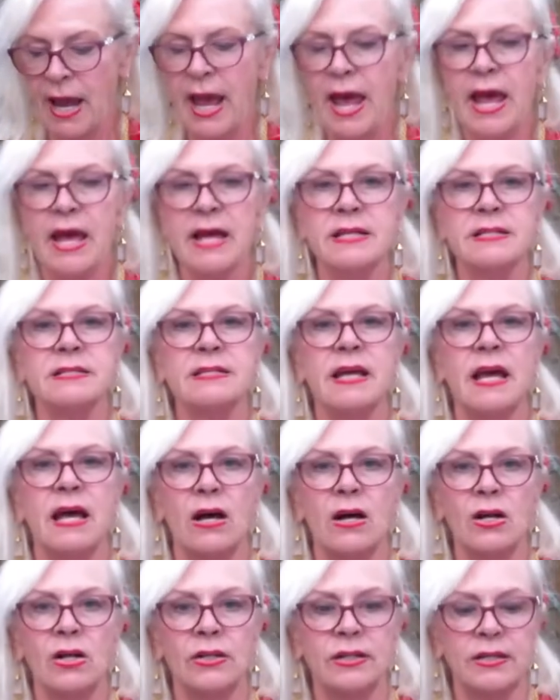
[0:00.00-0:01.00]
hands
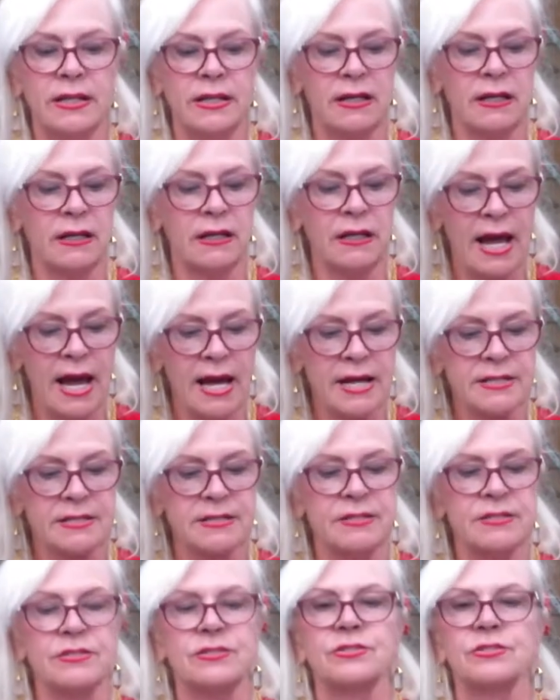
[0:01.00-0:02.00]
held in a
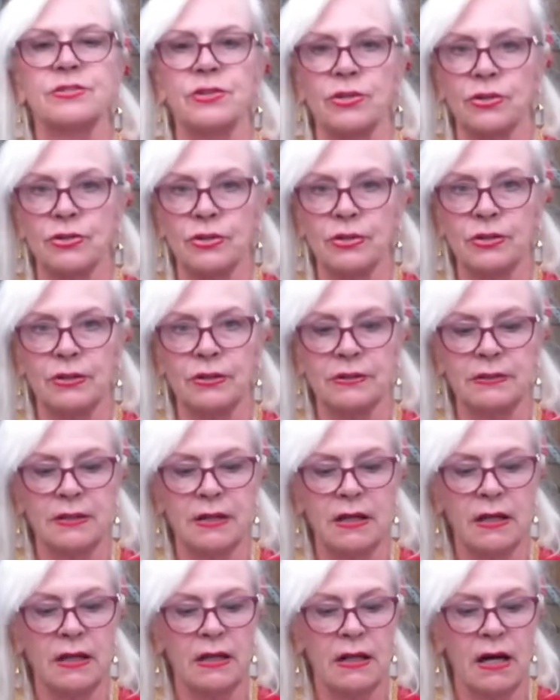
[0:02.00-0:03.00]
last circle
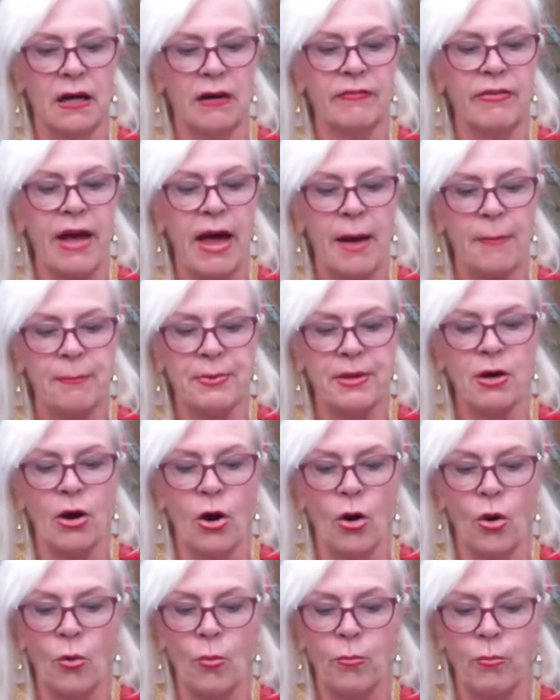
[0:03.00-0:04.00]
of happy
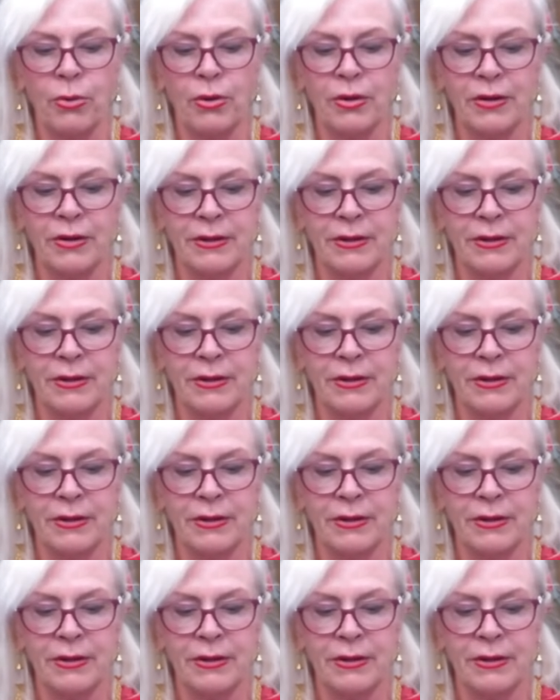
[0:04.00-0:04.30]
hope,